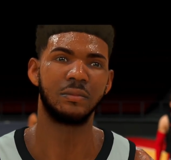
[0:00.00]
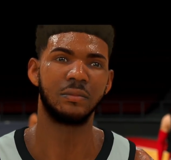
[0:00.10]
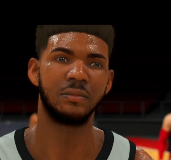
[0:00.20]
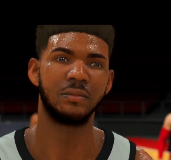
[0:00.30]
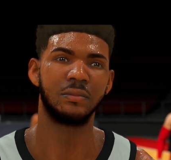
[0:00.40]

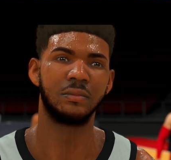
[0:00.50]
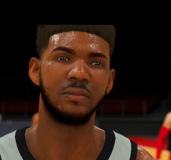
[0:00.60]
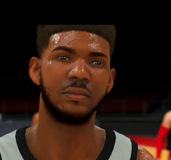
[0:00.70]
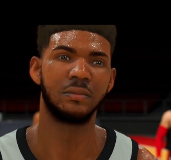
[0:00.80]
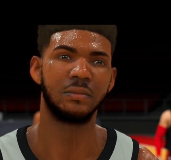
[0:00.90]

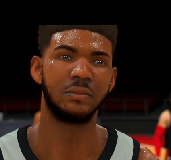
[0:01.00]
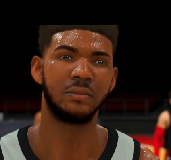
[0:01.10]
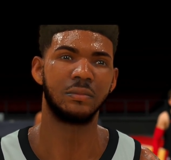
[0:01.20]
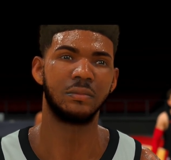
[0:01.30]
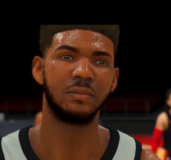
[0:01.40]

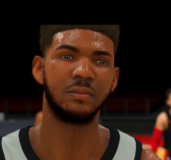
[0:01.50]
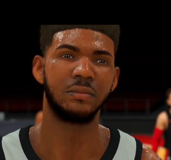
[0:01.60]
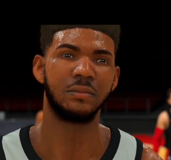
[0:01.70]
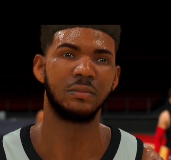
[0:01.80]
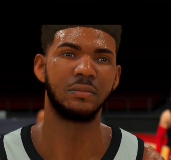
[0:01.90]

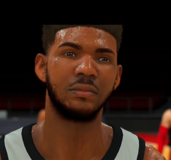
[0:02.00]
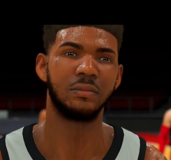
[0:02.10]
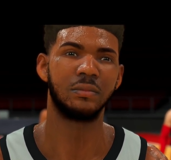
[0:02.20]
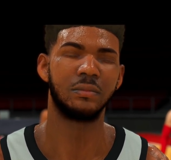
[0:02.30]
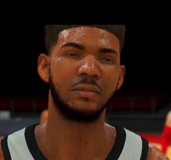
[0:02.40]

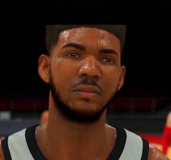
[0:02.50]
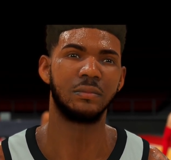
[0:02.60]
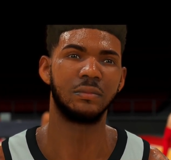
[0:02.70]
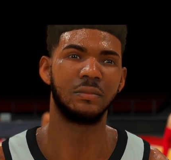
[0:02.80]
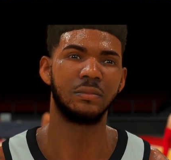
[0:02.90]

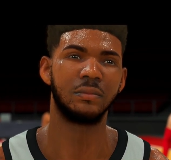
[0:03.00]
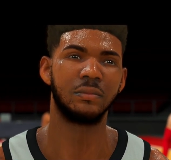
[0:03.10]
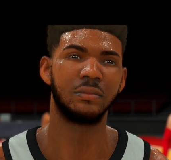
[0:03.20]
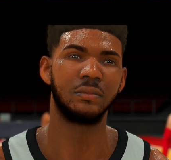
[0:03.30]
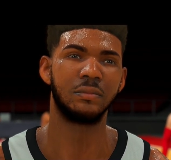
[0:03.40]

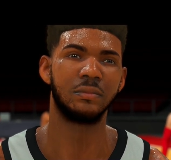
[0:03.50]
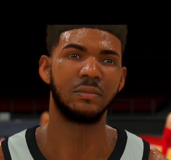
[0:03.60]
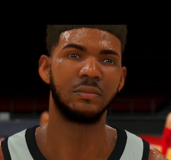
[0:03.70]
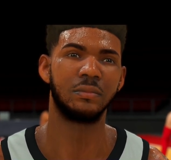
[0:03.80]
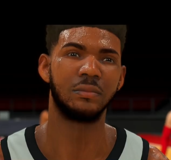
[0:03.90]

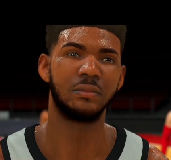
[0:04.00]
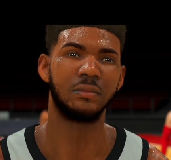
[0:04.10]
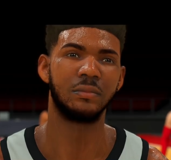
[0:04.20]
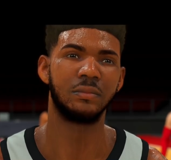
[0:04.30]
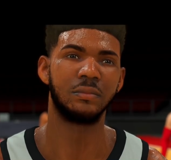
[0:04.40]

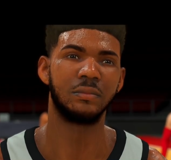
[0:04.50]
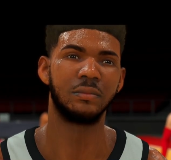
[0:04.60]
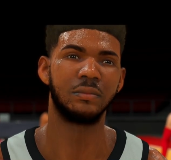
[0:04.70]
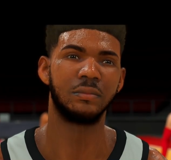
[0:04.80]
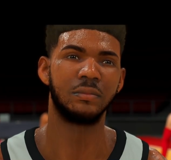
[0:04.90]

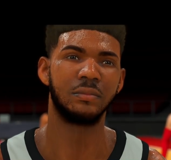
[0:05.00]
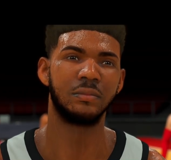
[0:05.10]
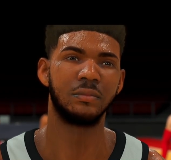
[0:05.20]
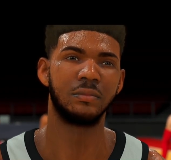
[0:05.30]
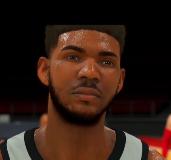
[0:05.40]

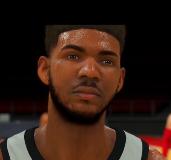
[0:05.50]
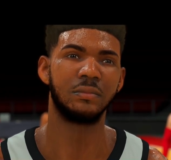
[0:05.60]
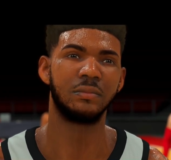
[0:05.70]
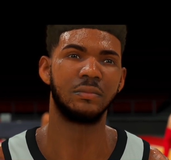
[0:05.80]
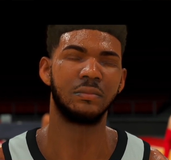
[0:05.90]

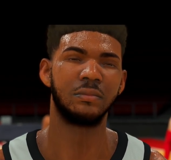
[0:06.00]
Nothing is said.